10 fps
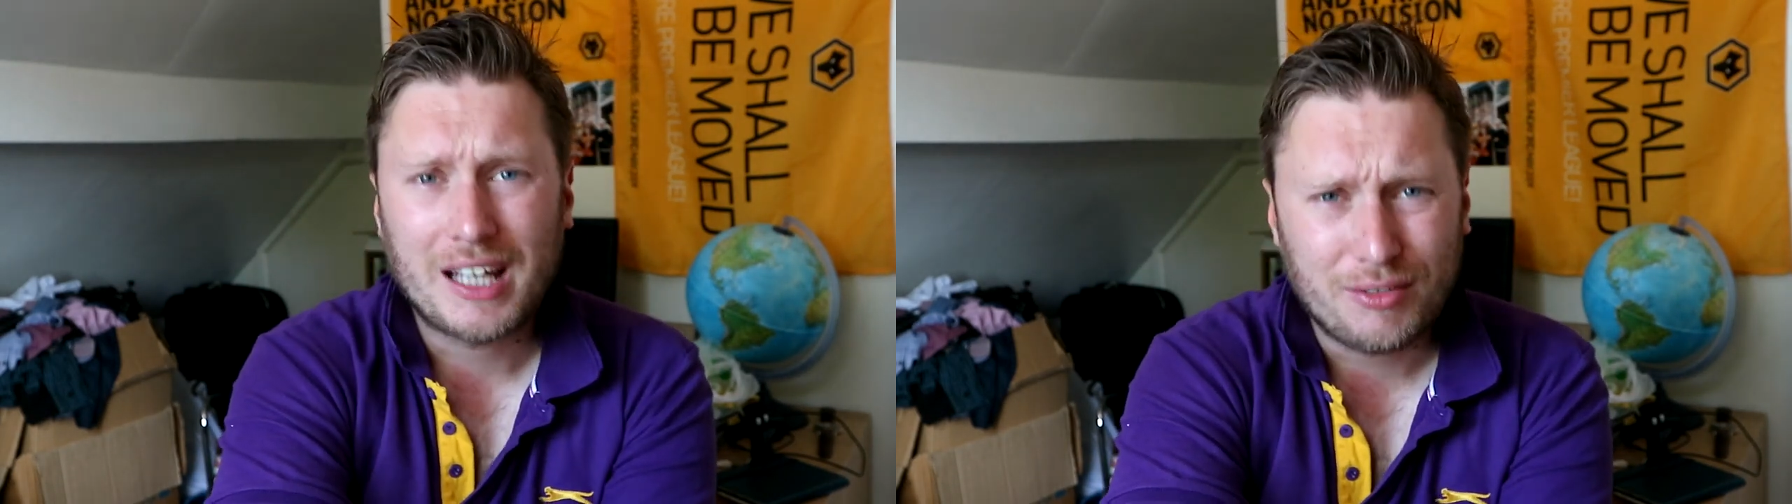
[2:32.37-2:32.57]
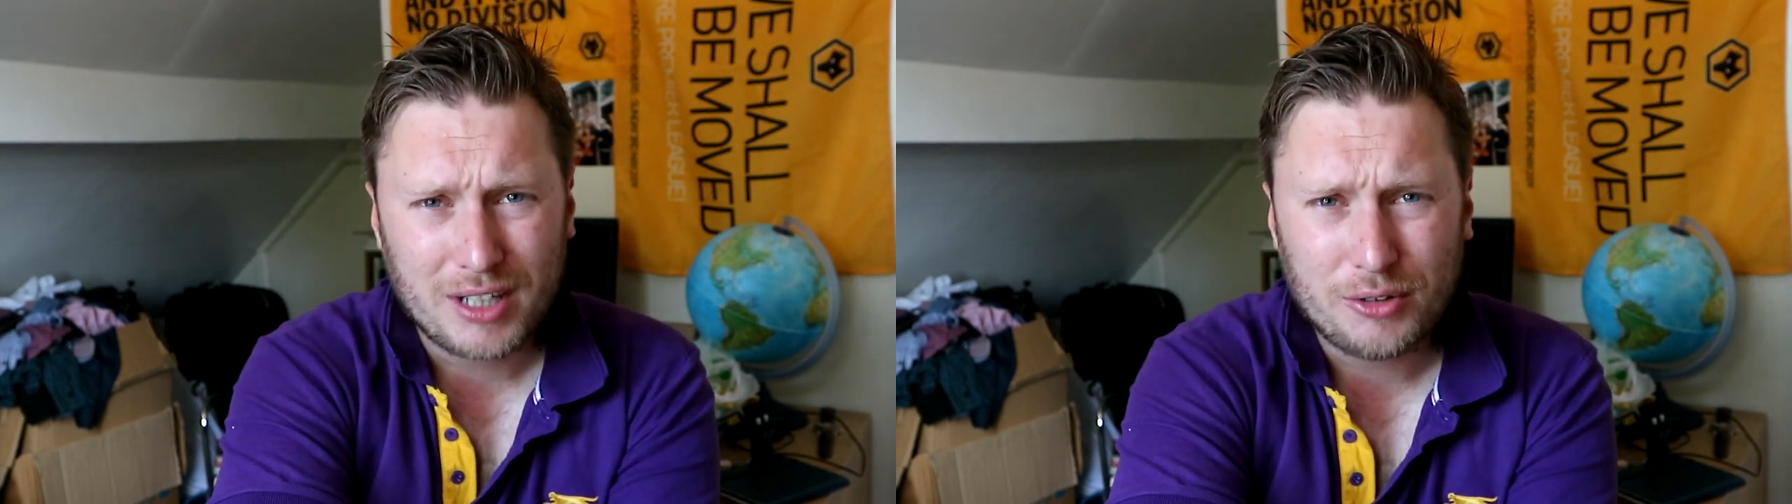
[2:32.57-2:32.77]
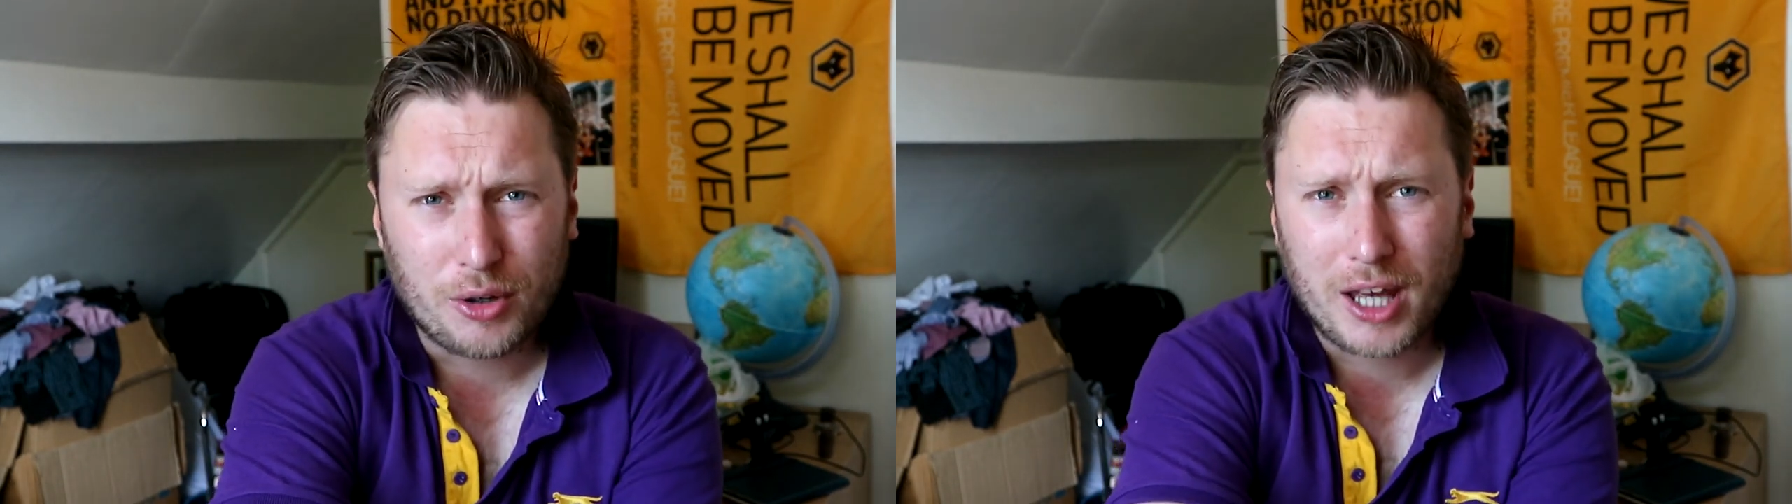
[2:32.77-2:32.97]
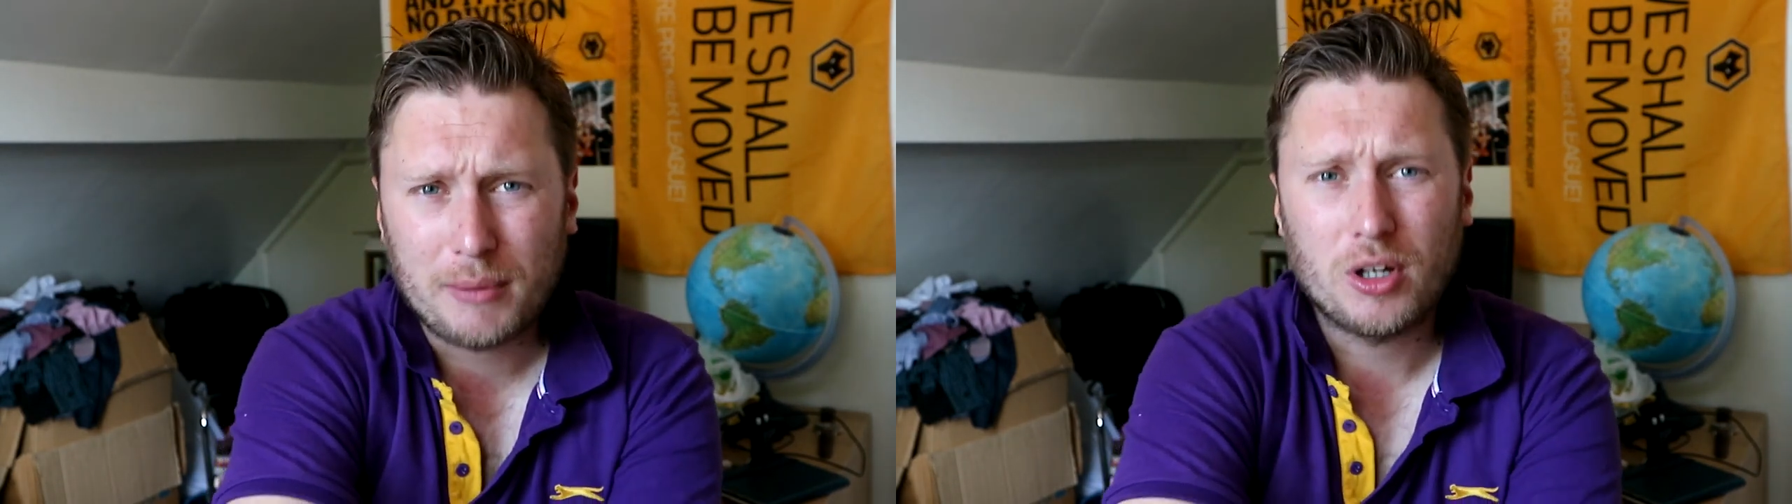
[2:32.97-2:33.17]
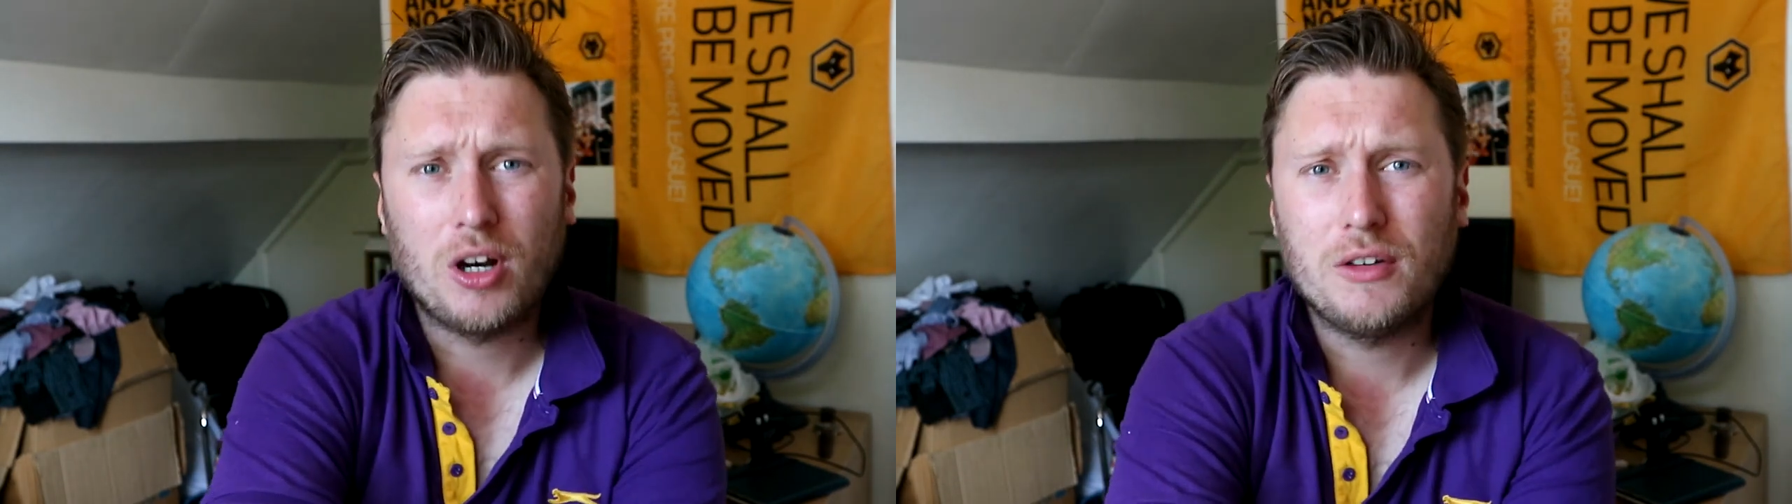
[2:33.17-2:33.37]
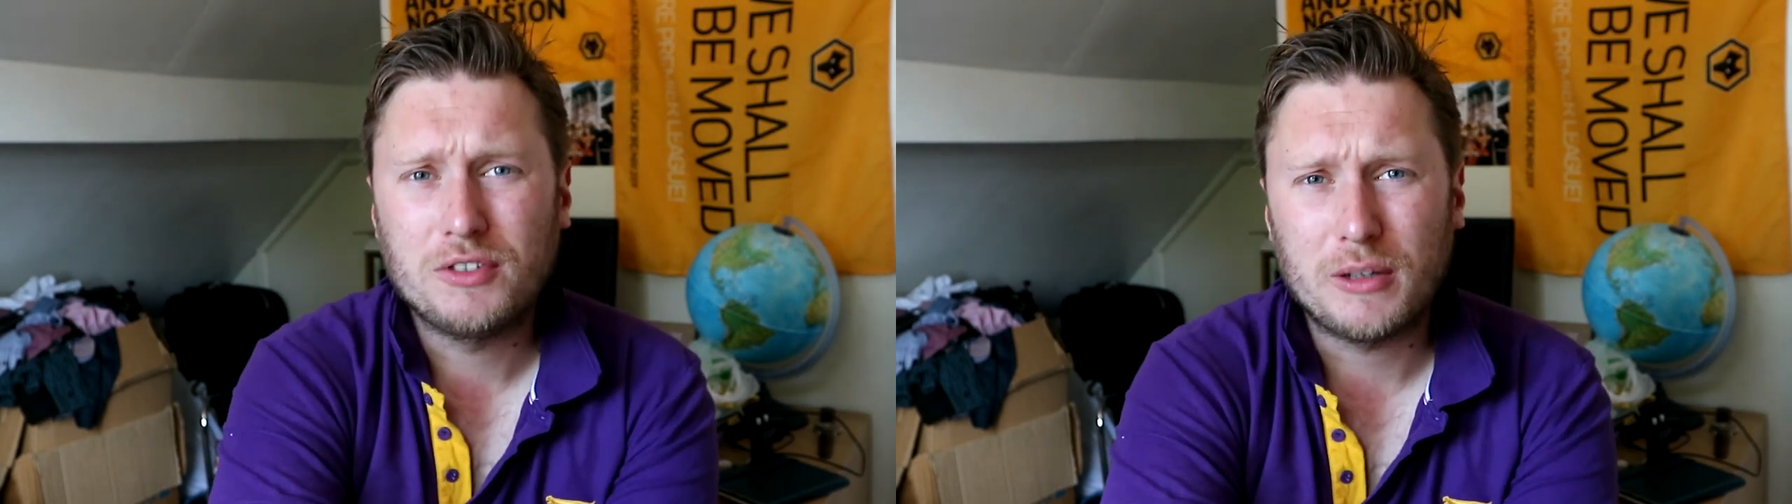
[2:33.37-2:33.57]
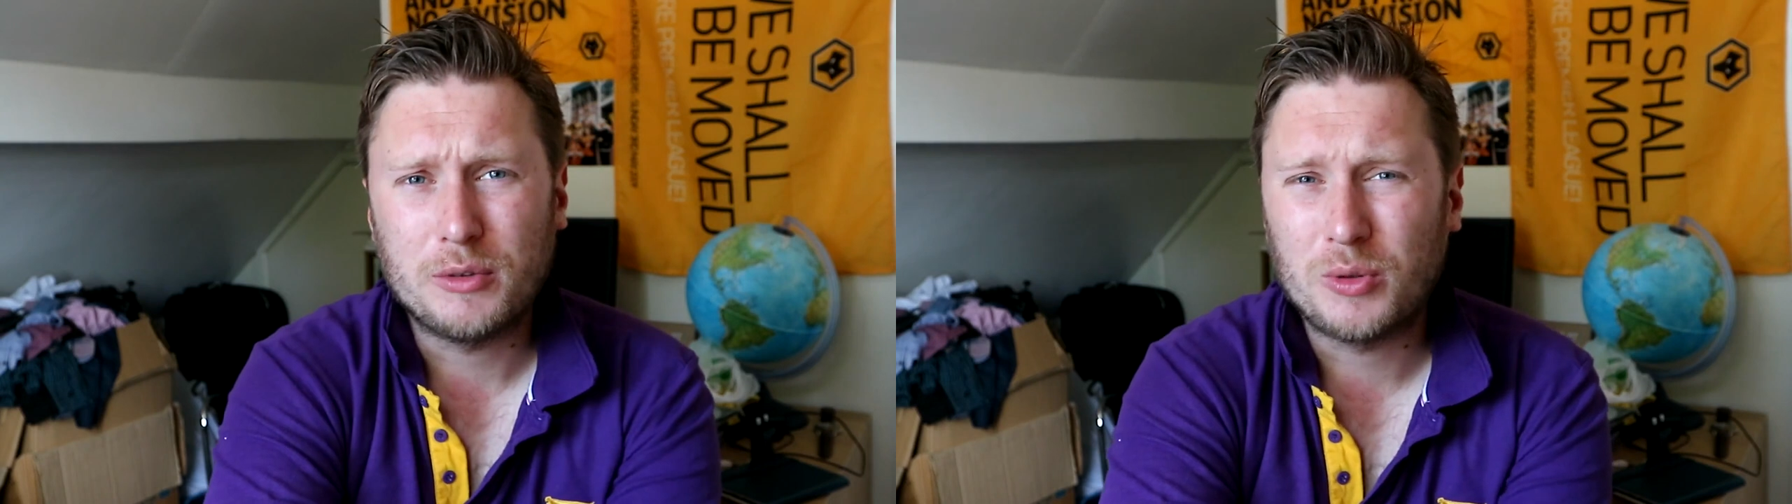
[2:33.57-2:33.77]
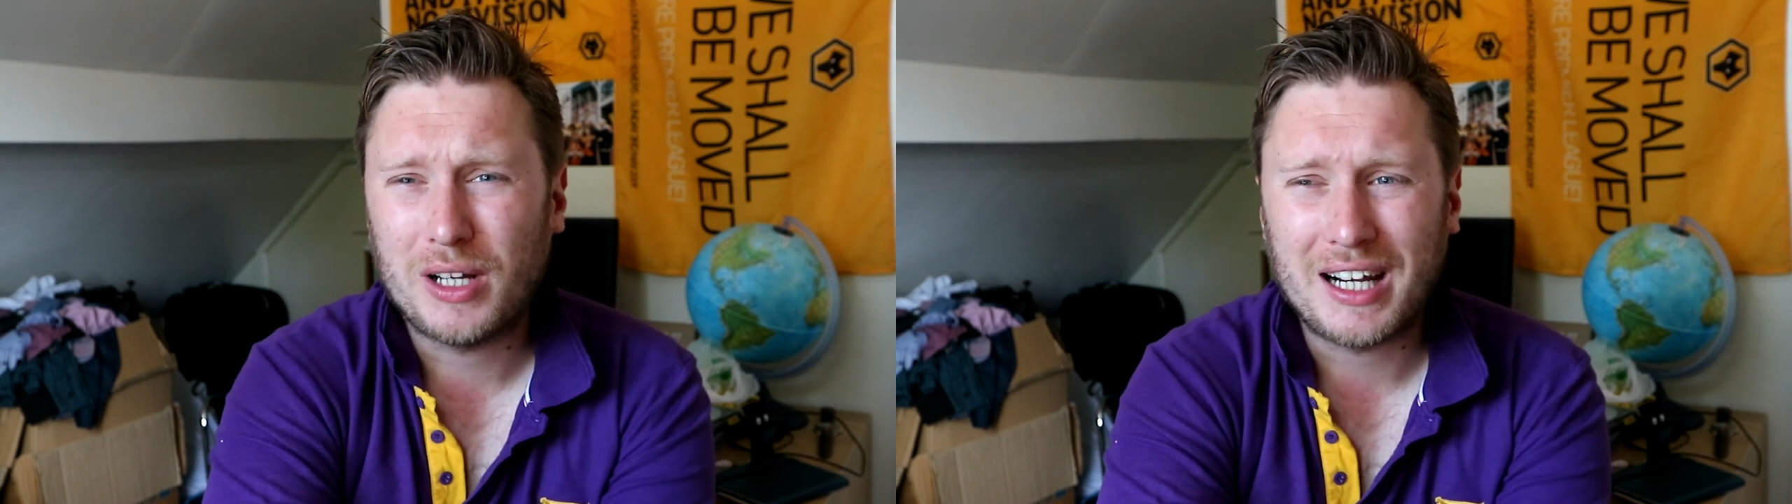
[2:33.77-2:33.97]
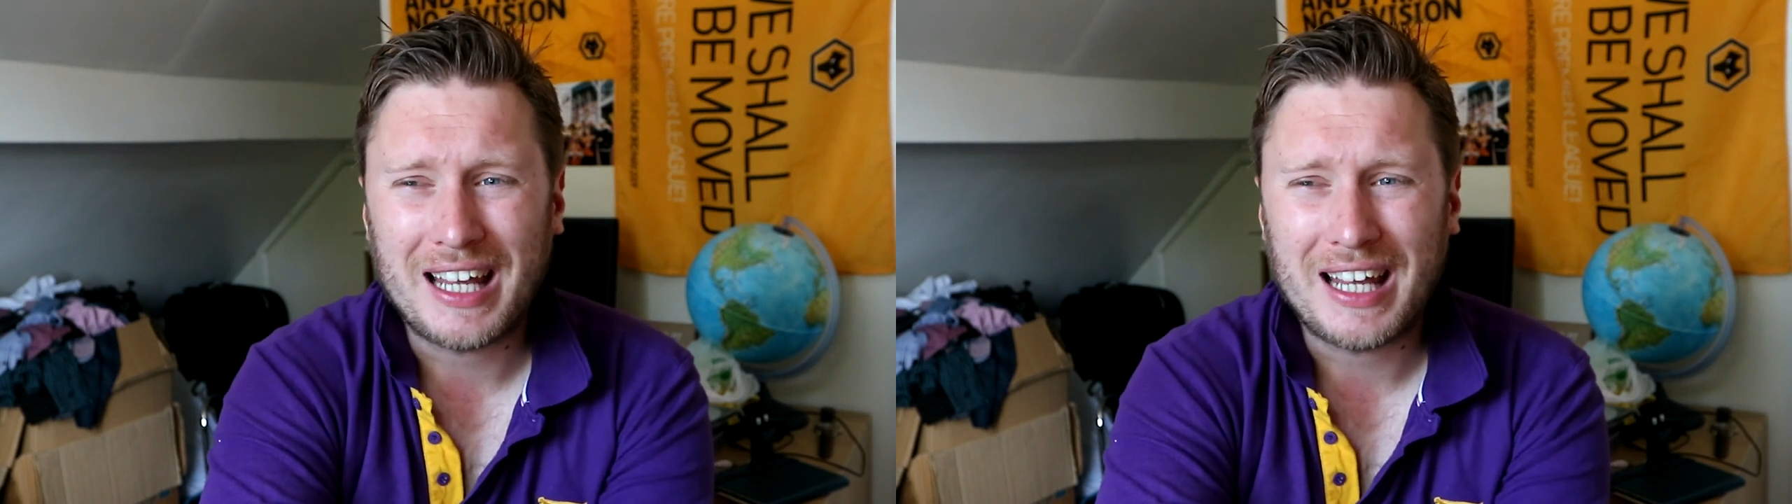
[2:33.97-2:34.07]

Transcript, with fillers: Cavaliero came on at half time as well,